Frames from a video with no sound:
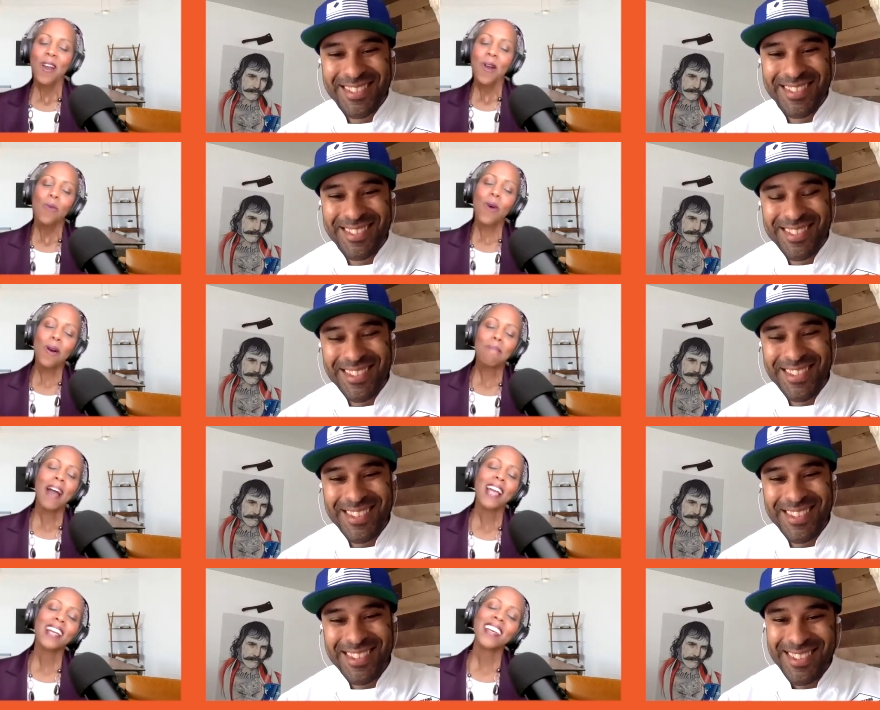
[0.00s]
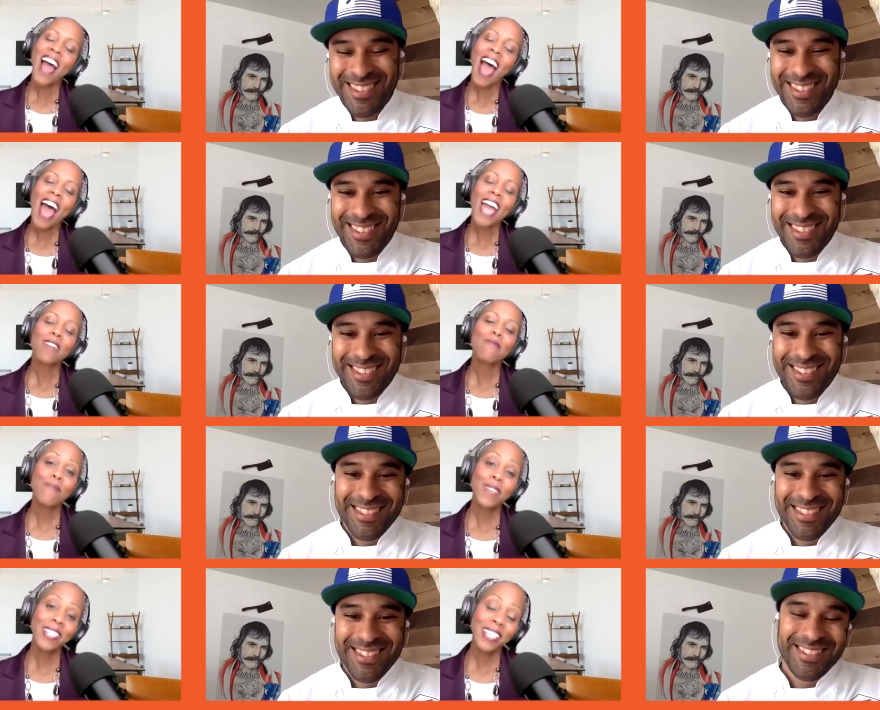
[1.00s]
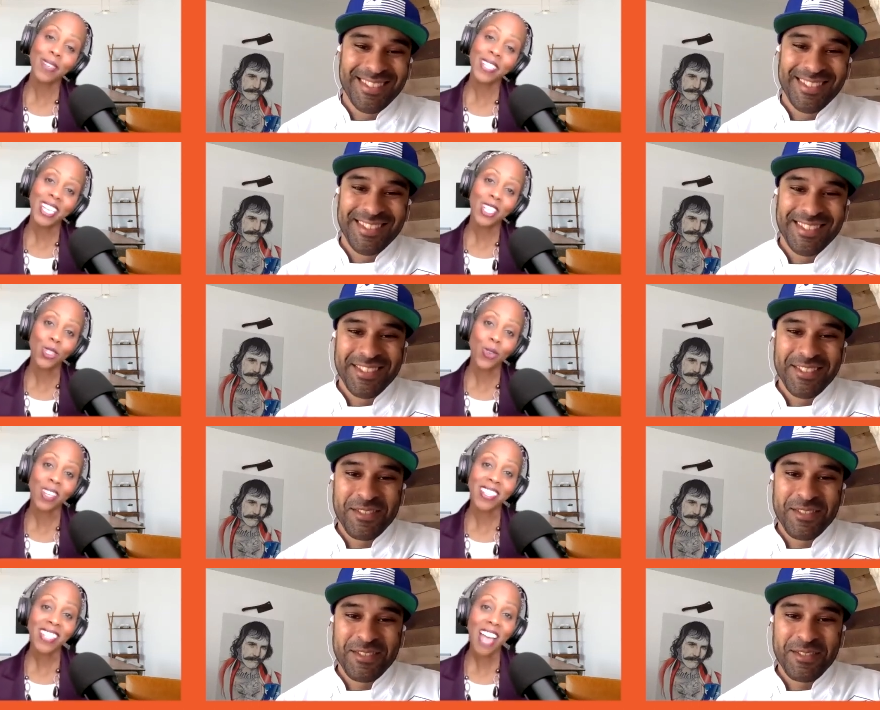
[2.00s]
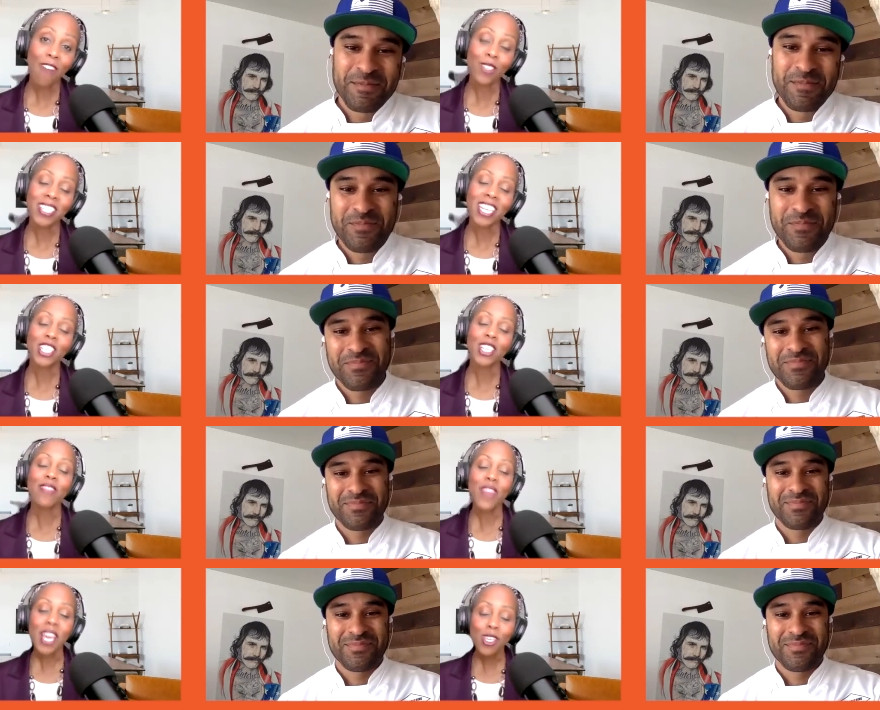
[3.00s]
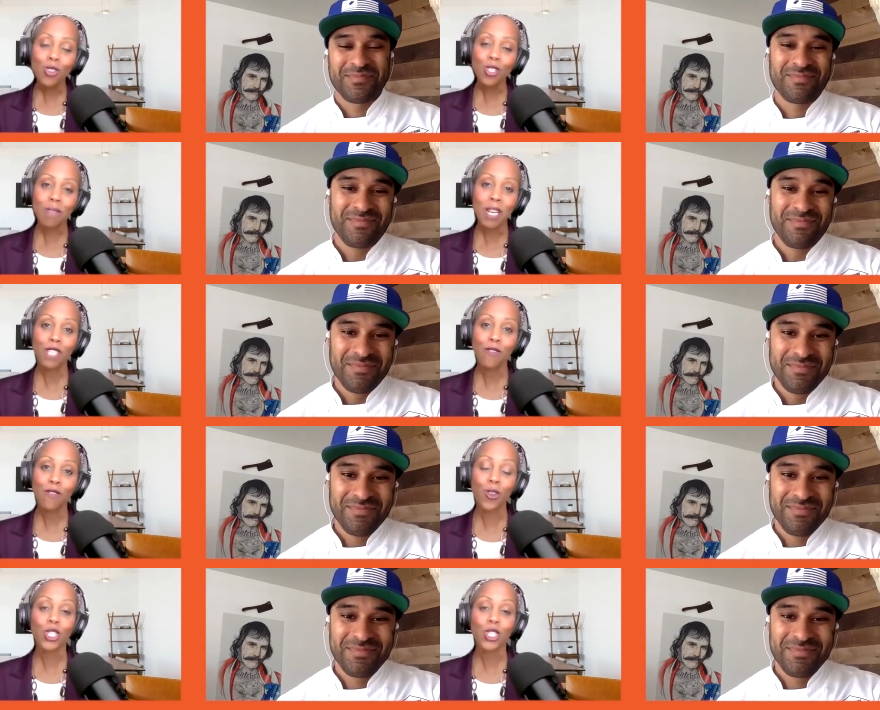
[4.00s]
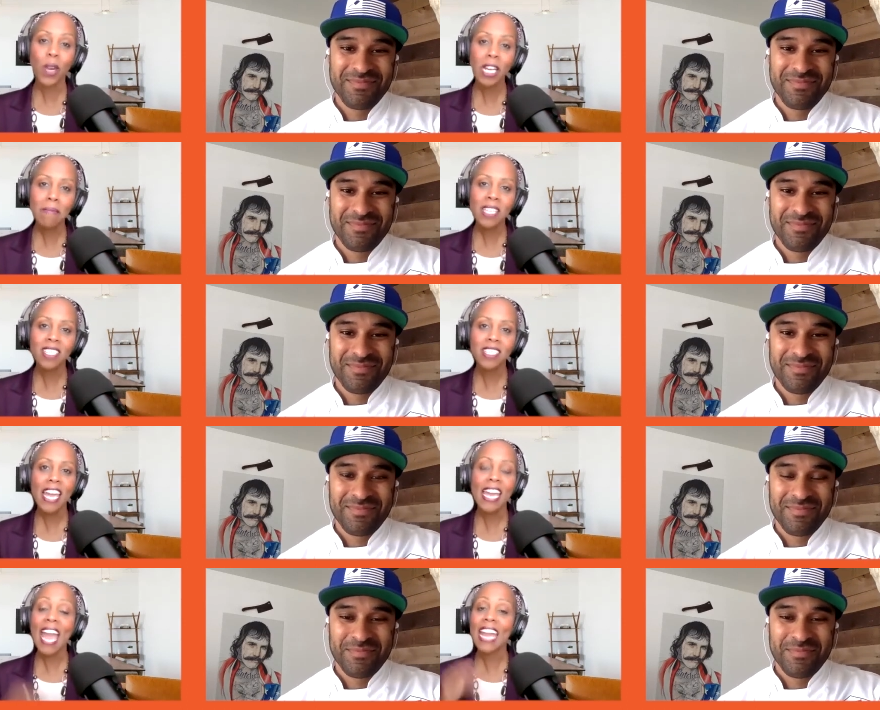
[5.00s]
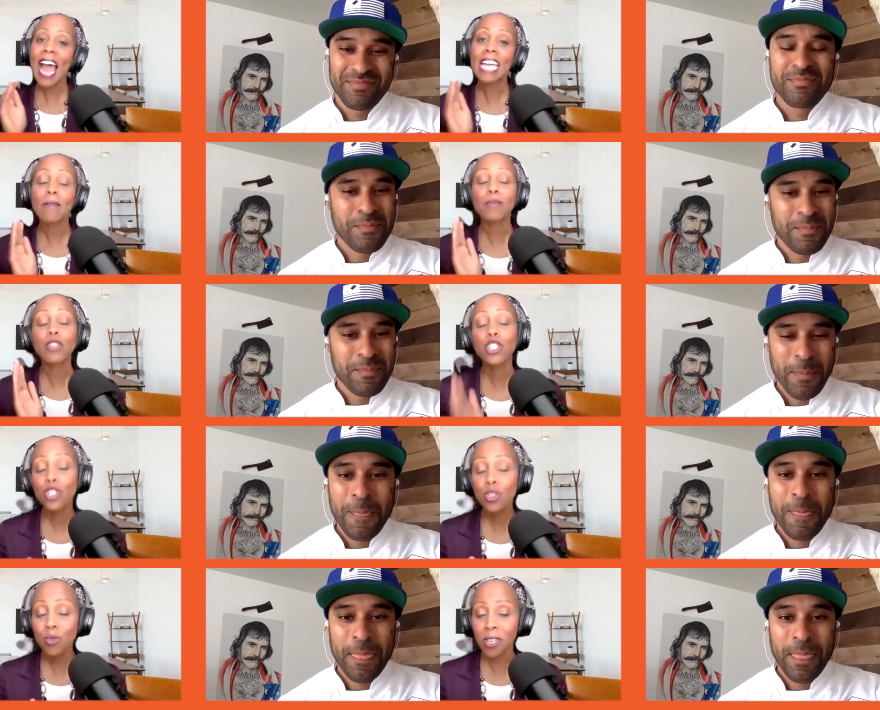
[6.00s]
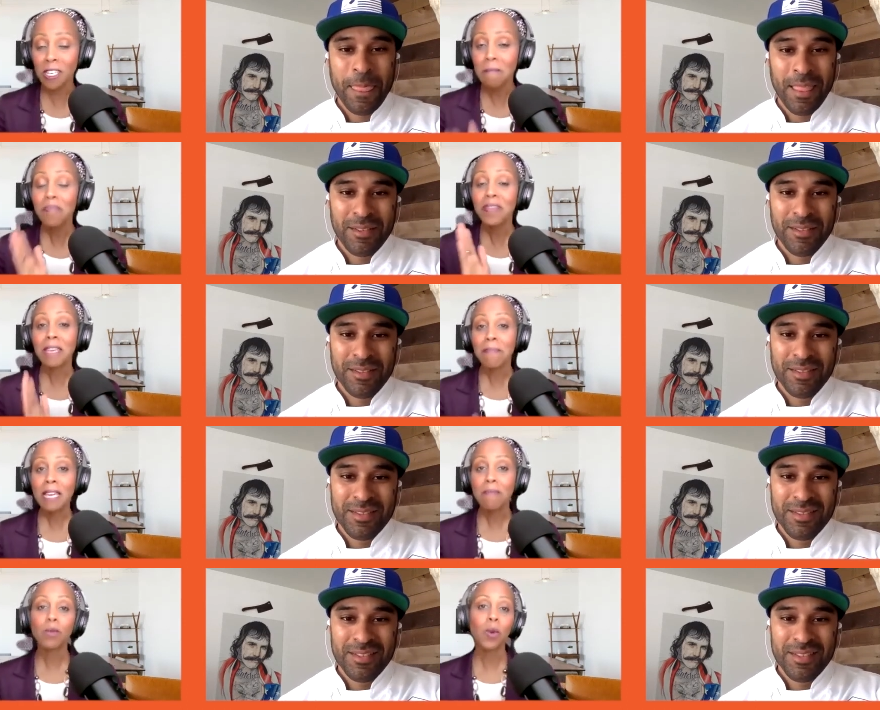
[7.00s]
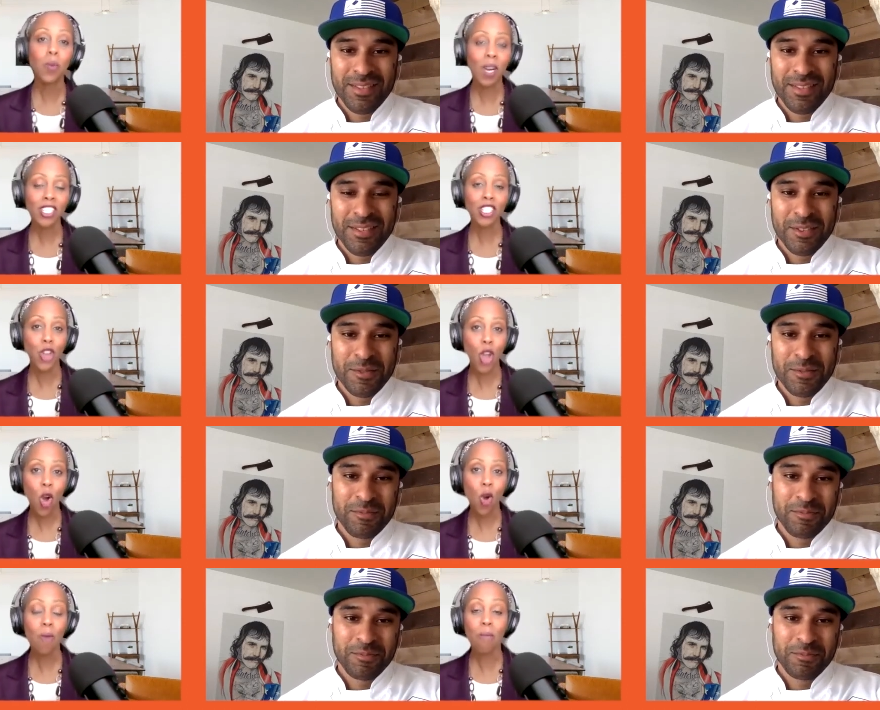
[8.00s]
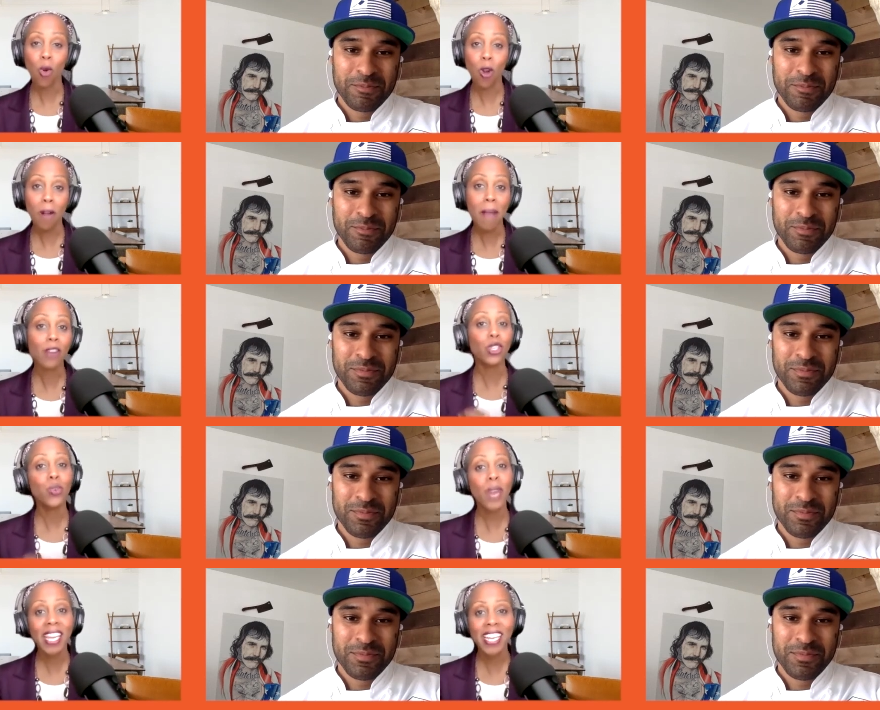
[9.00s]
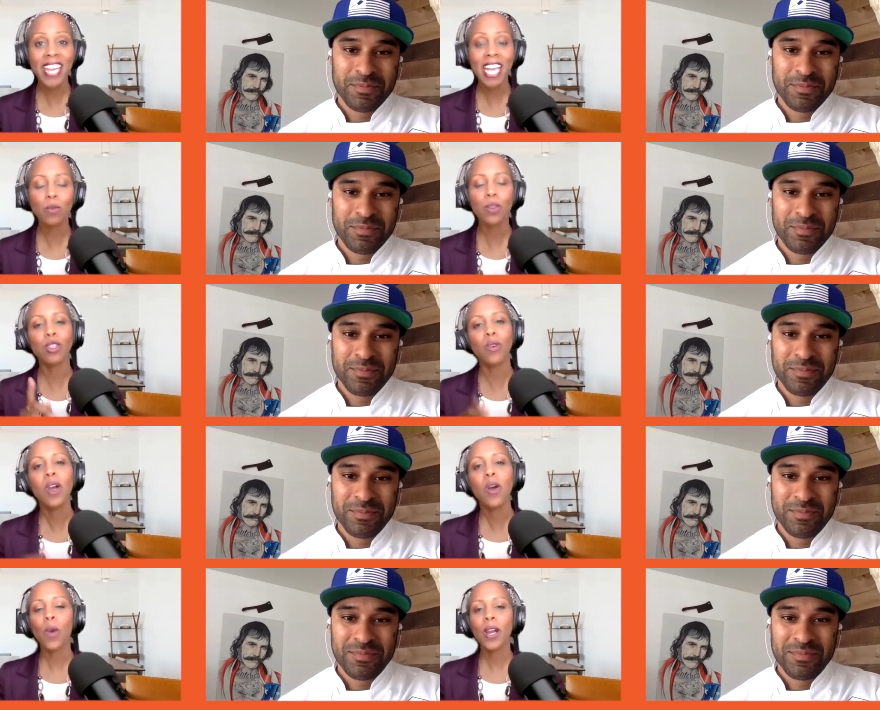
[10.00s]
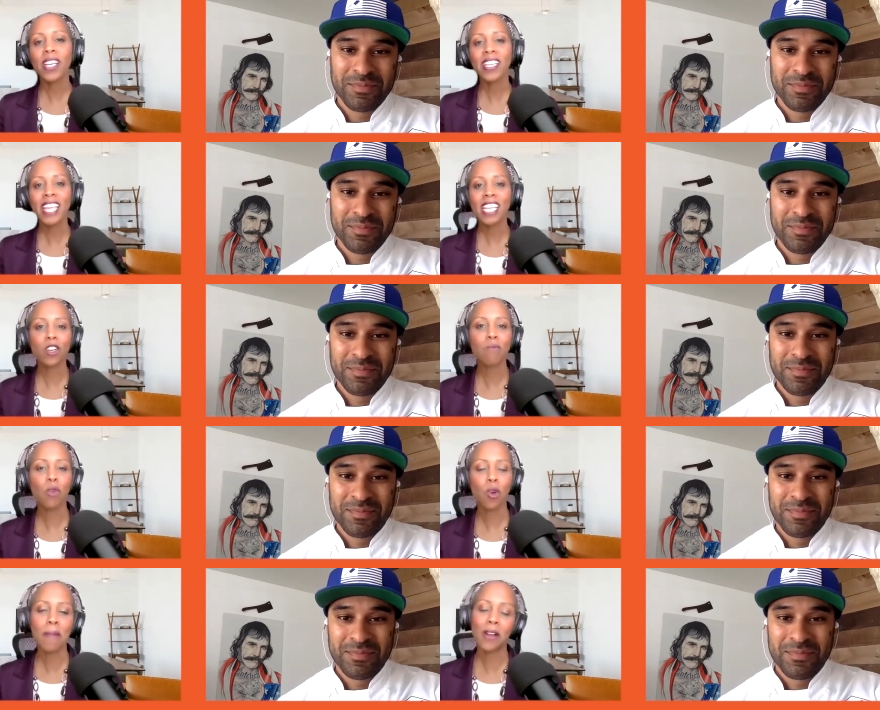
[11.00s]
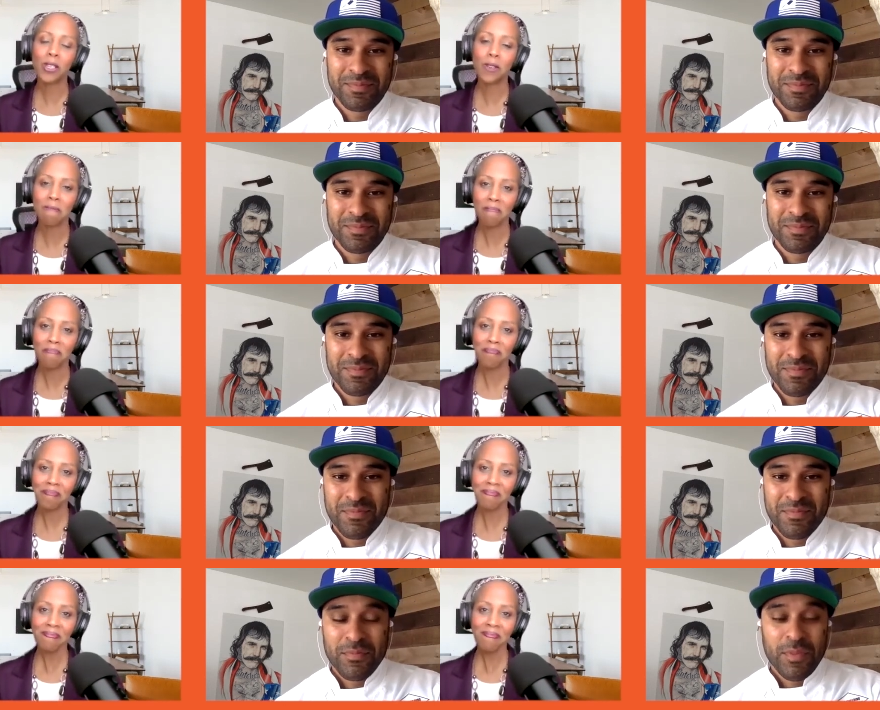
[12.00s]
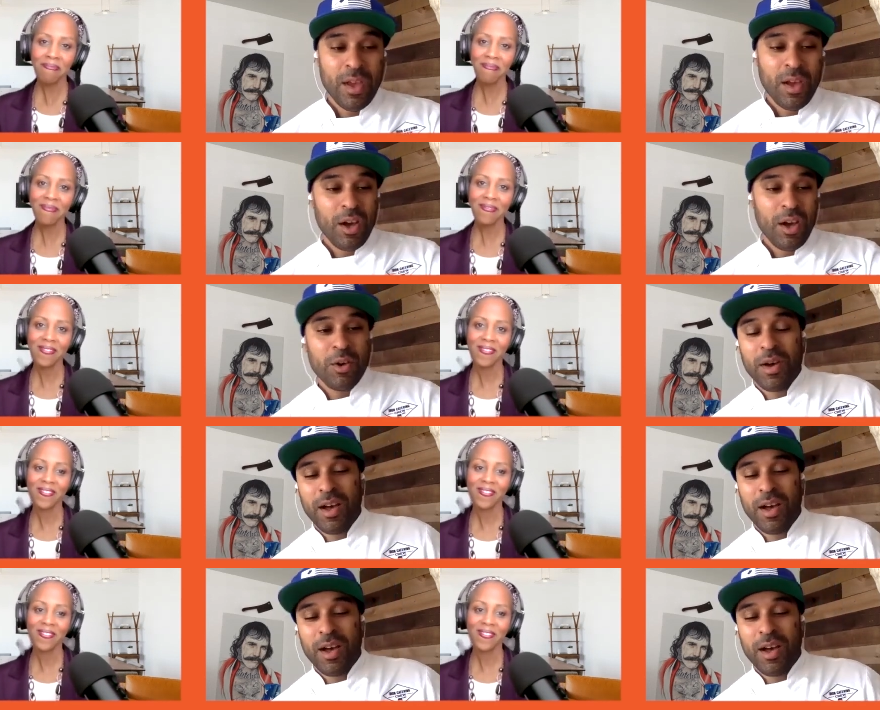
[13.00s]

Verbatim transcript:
Speaker 1: Well, Micah, I really, really enjoyed this conversation. Thank you so much for joining me today. And I'm sure that people will want to know more about you and connect with you. Where can they learn more about you? Oh,